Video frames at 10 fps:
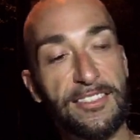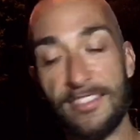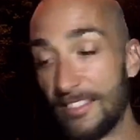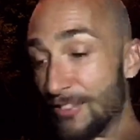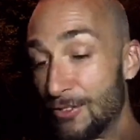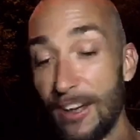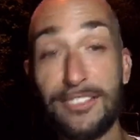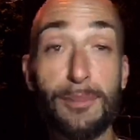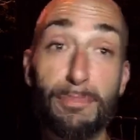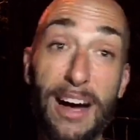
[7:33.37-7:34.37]
Dude, I used
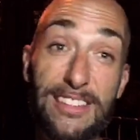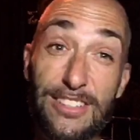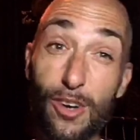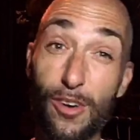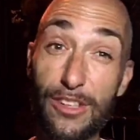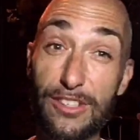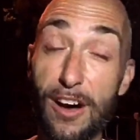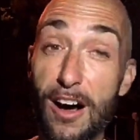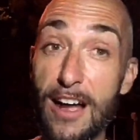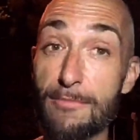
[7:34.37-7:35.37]
to buy these all the
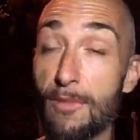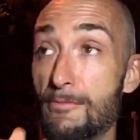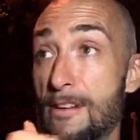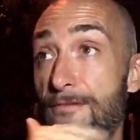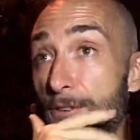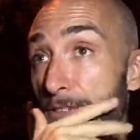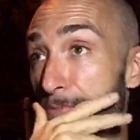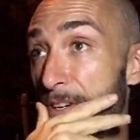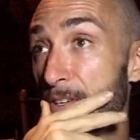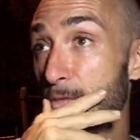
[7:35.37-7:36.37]
time. On my first
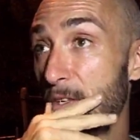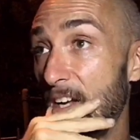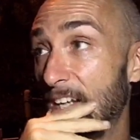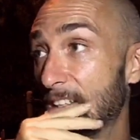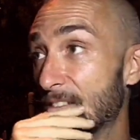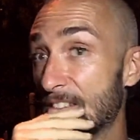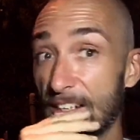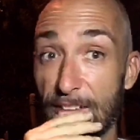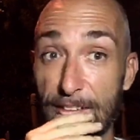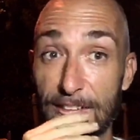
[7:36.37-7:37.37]
marriage, when I lived in
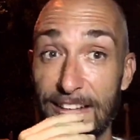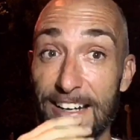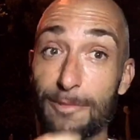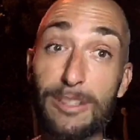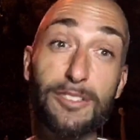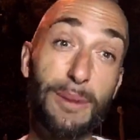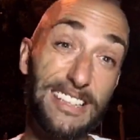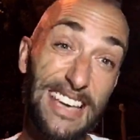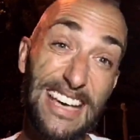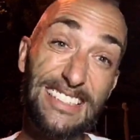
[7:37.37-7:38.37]
South Carolina, we used to buy
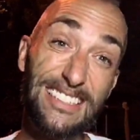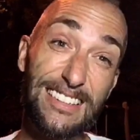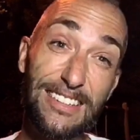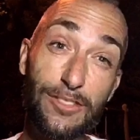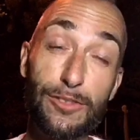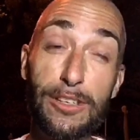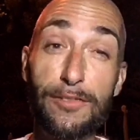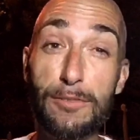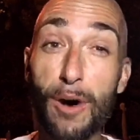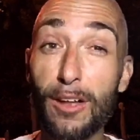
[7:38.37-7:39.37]
cases of these. If
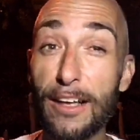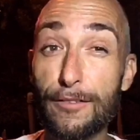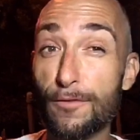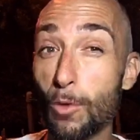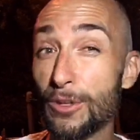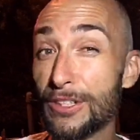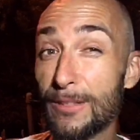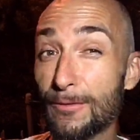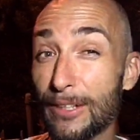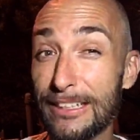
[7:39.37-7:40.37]
you bought like 4, you get them
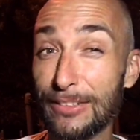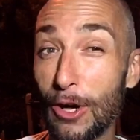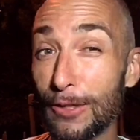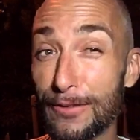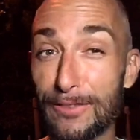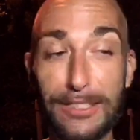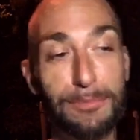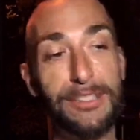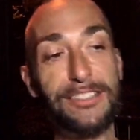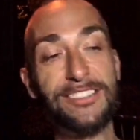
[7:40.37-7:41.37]
for like $1.50 a
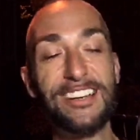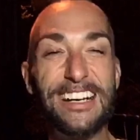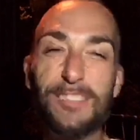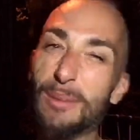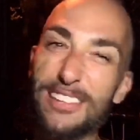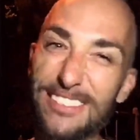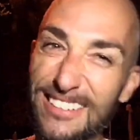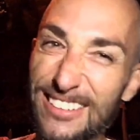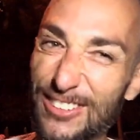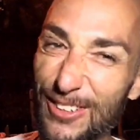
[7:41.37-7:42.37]
piece. It's basically
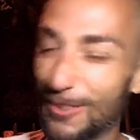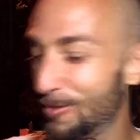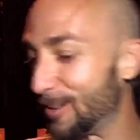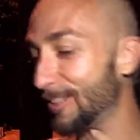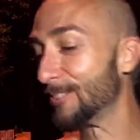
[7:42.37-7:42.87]
sugar water.